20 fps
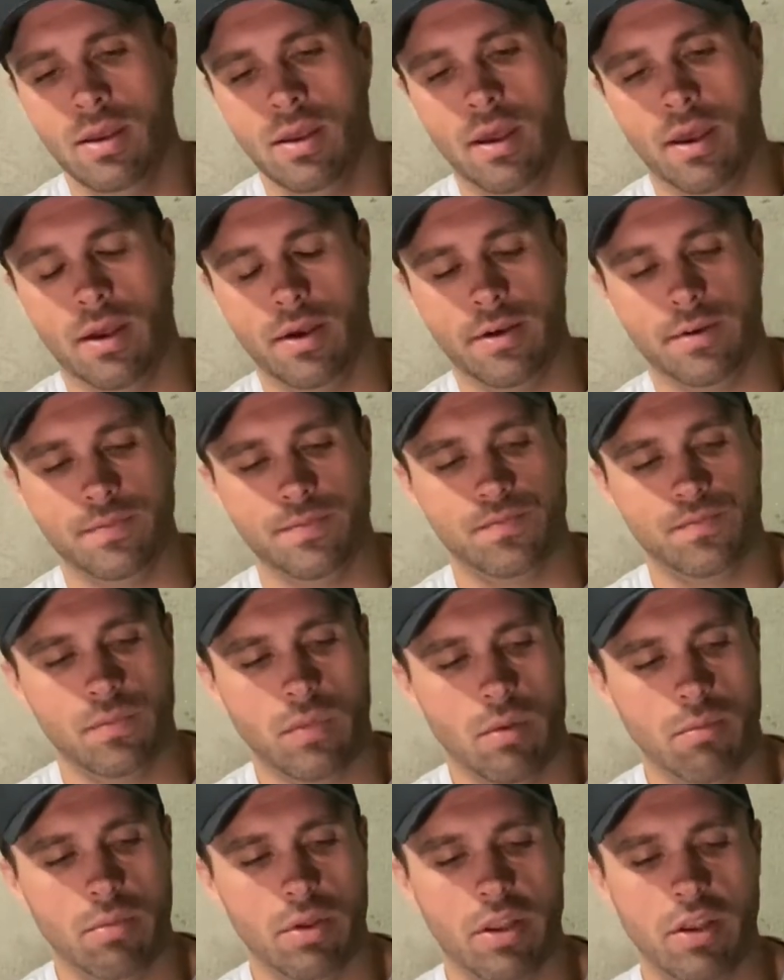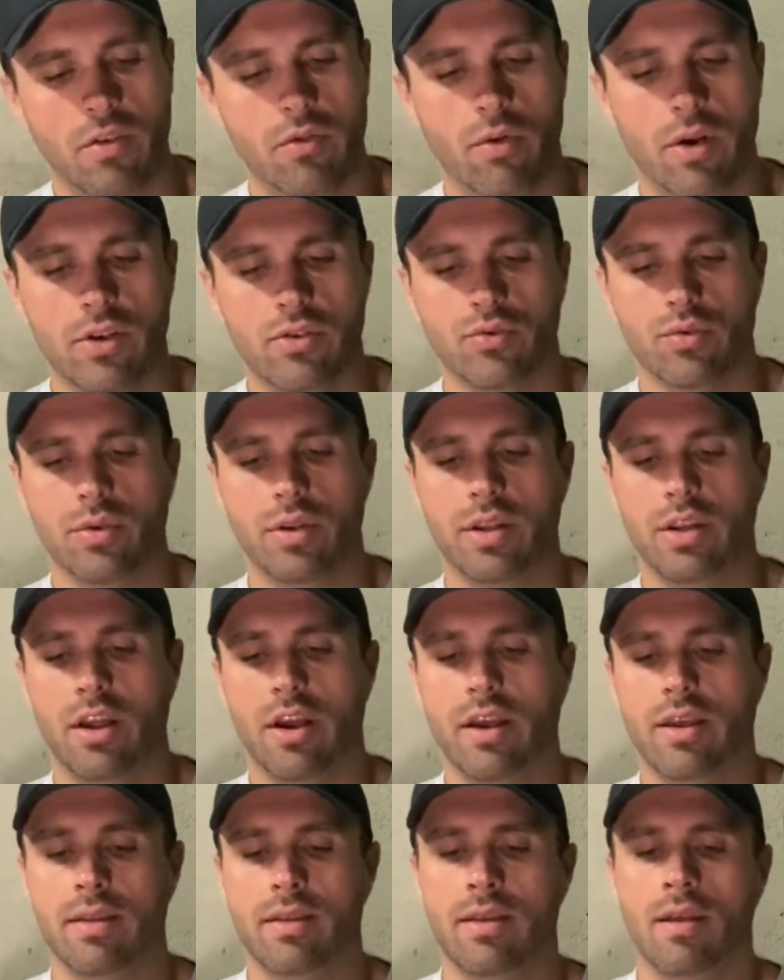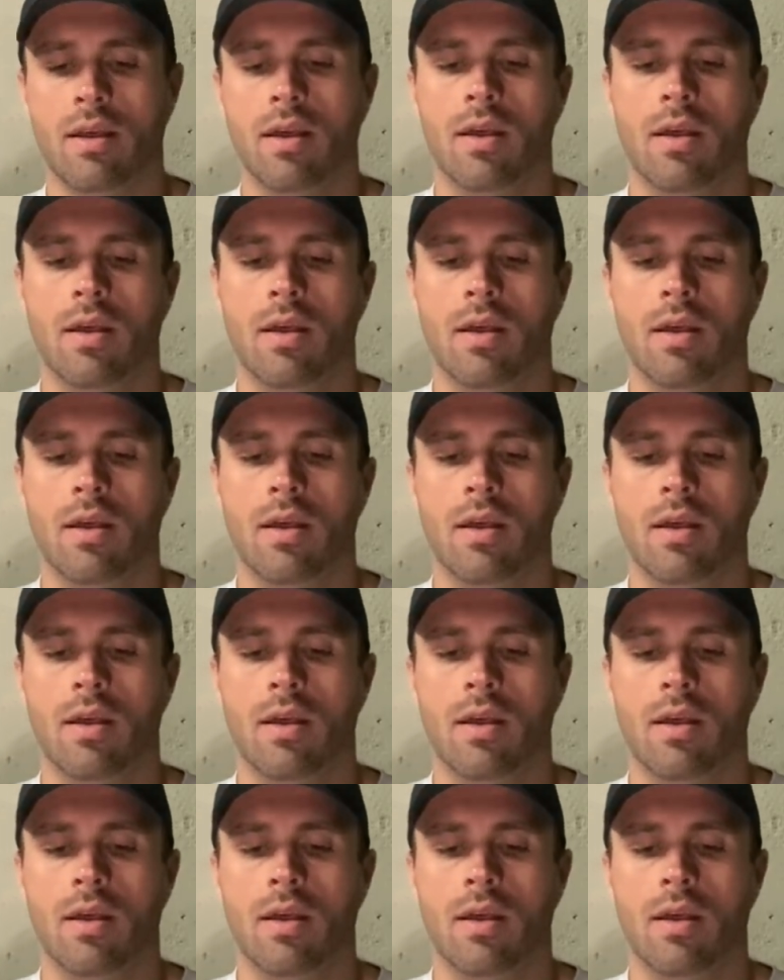But this rod's really nice.